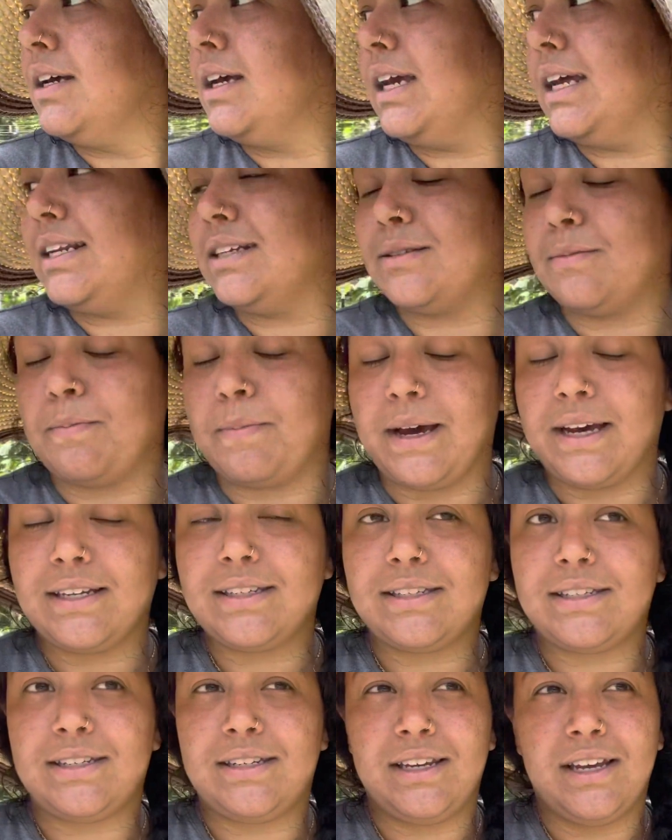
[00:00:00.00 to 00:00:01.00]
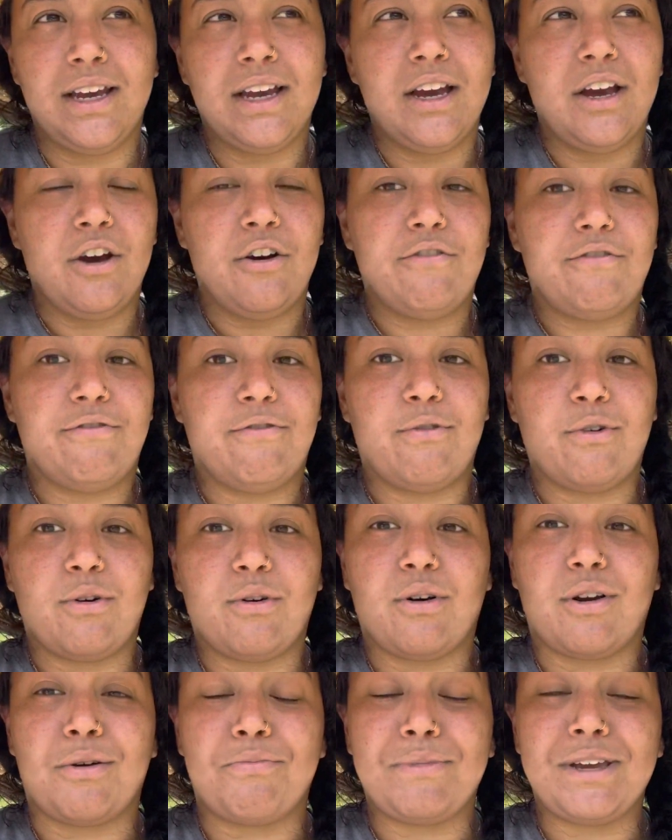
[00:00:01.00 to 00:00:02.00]
it is best
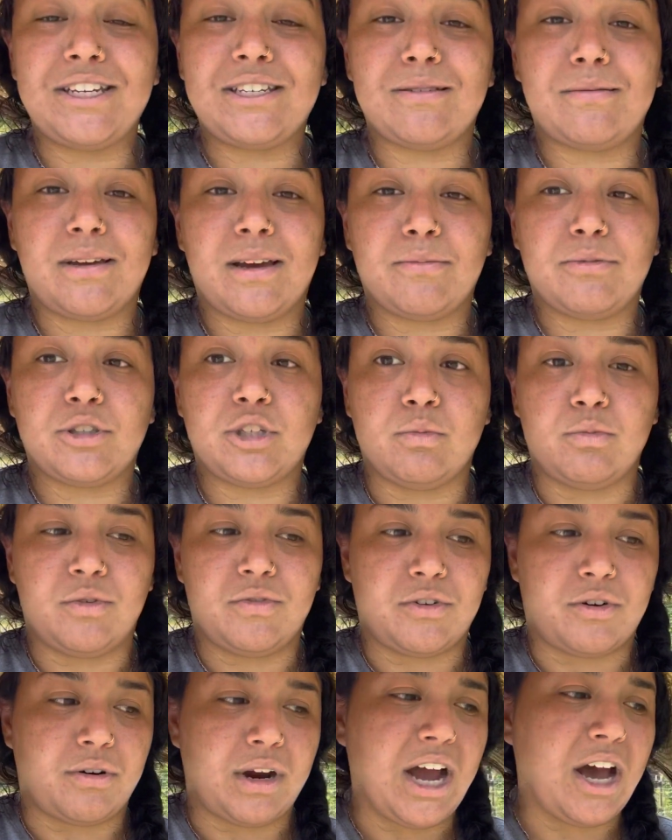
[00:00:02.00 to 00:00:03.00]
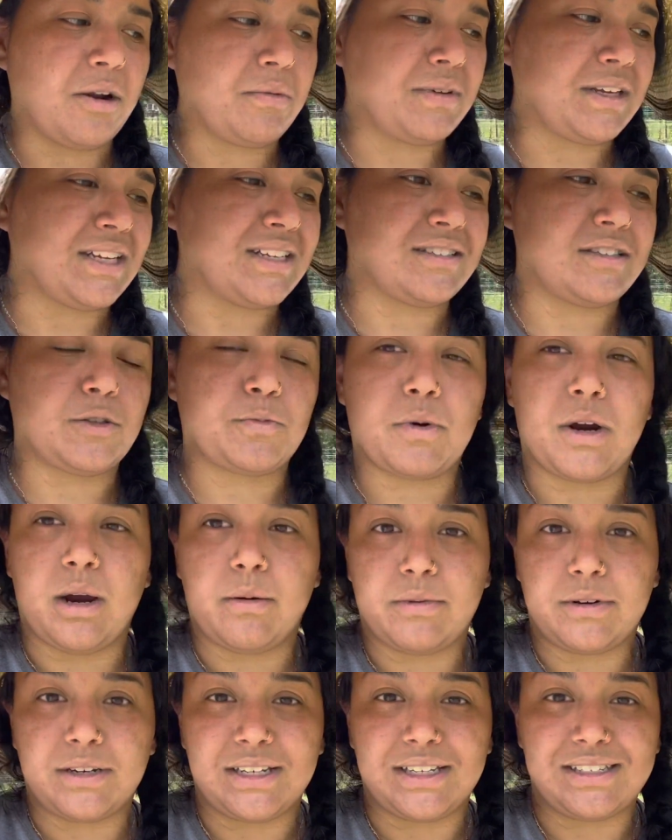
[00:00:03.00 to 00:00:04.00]
for me to be able to move it around because this
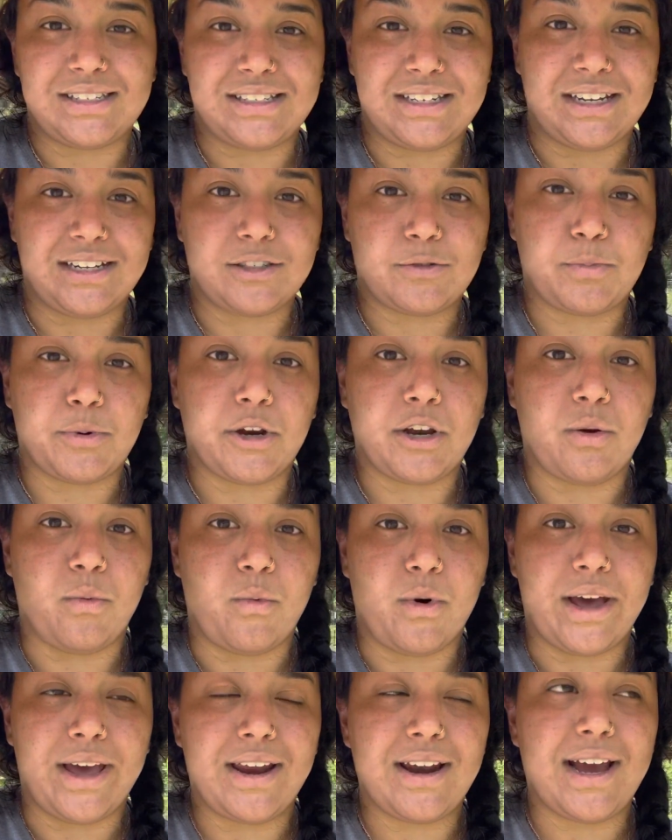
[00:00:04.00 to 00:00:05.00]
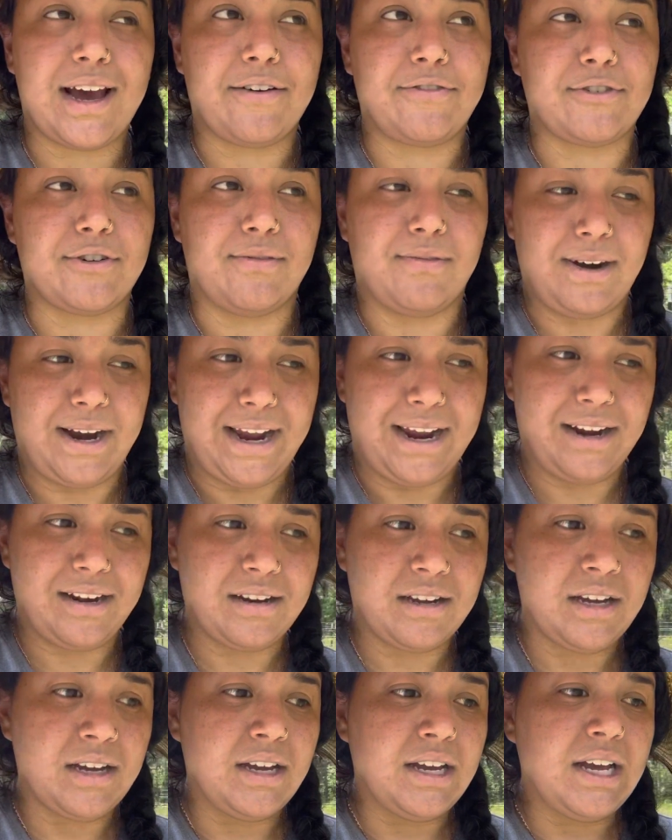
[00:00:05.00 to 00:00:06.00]
property stays pretty wet after
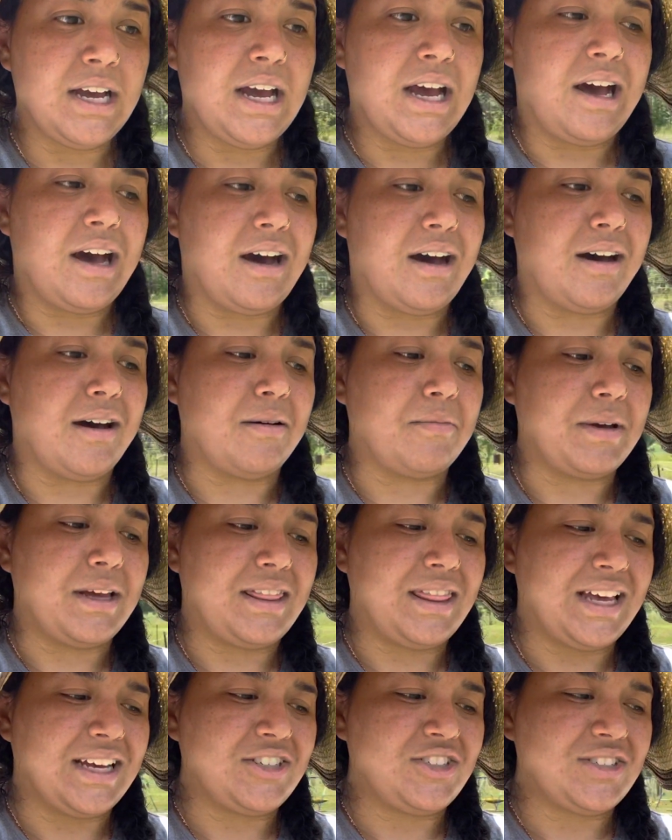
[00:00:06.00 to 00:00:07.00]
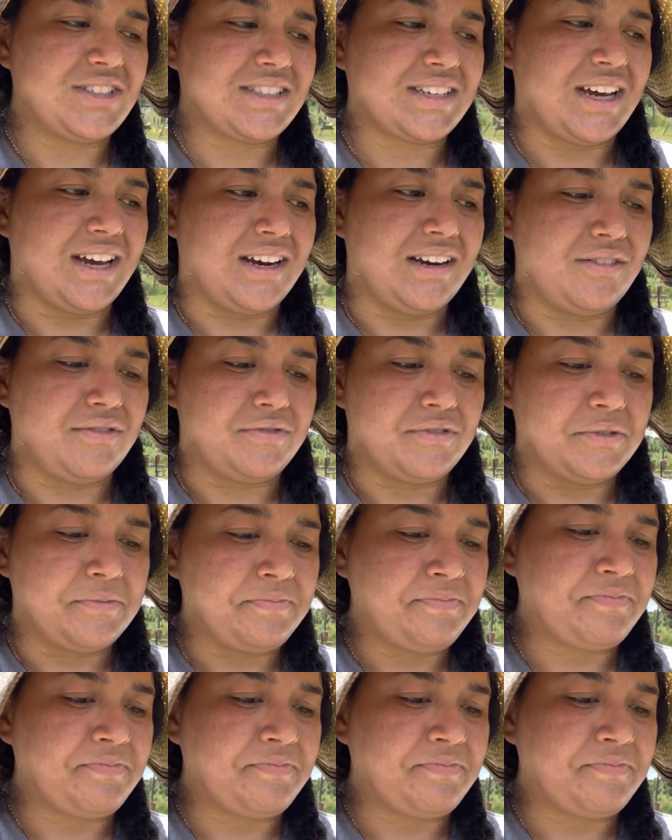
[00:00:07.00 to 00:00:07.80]
rain, and that just kind of